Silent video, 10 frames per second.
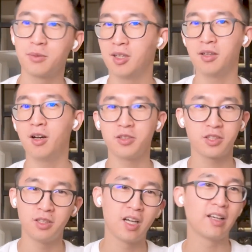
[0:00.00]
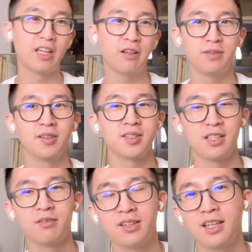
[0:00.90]
We all also know how that feels and
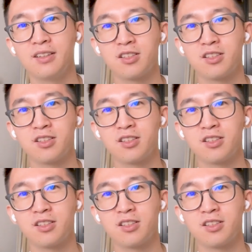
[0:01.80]
everything.